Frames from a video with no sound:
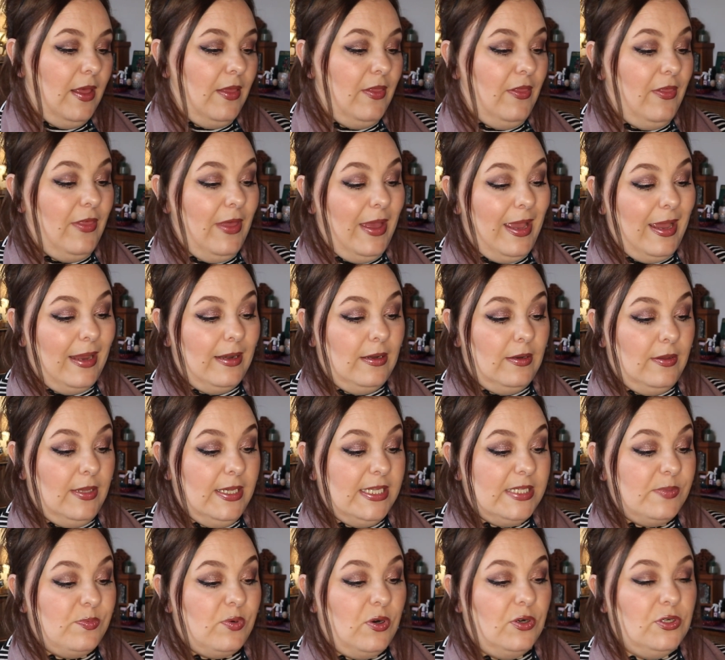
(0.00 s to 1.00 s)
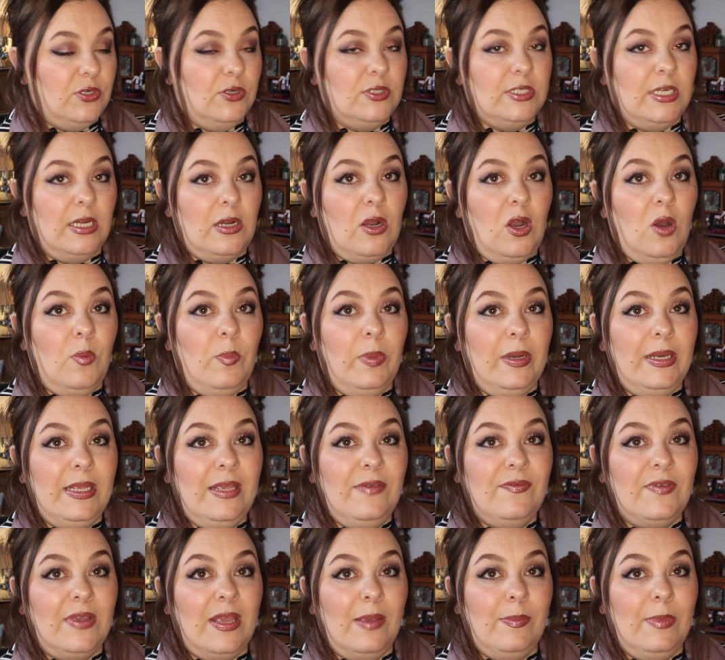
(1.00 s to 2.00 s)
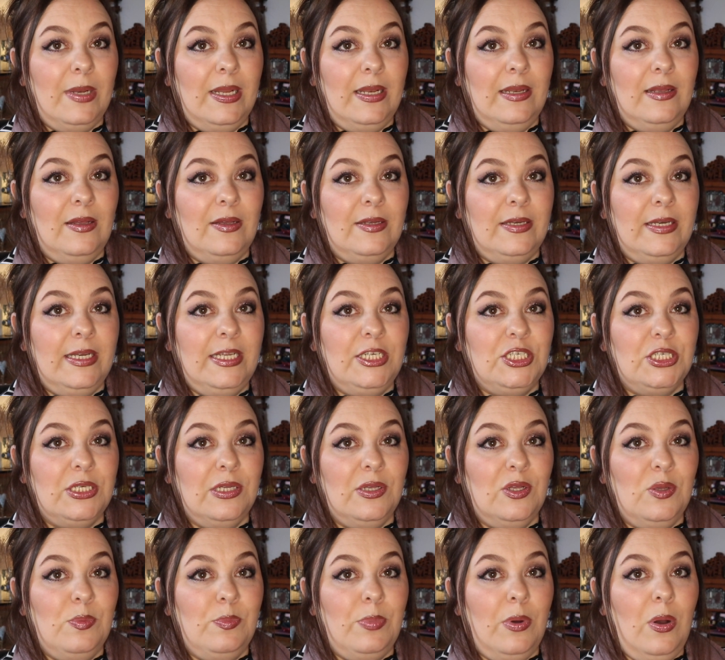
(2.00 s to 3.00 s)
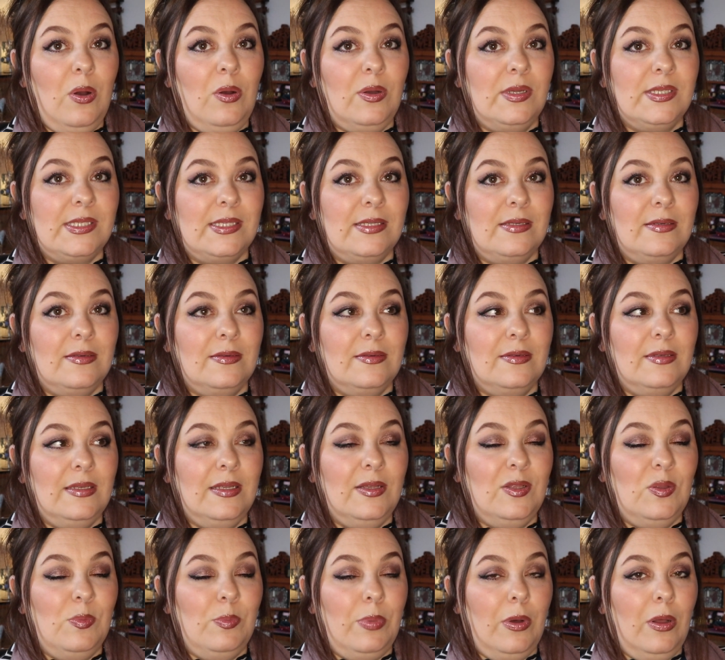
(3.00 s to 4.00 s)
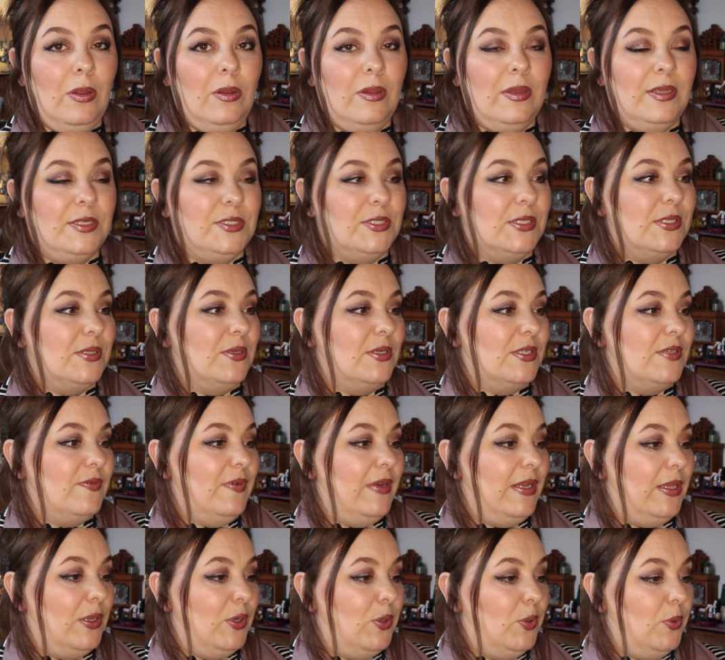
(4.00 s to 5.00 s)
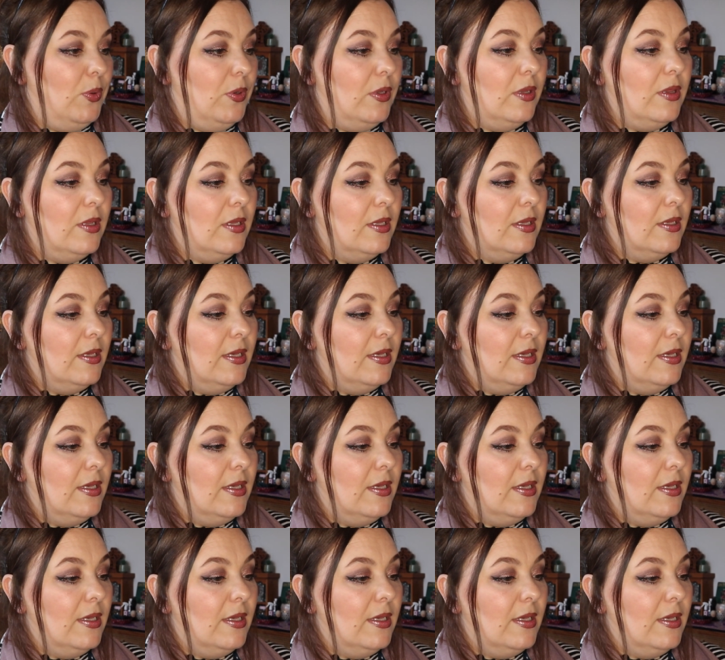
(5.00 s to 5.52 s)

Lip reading: Then this product, I can't believe, came in a little niche little box and little bottle. It just looks really cool.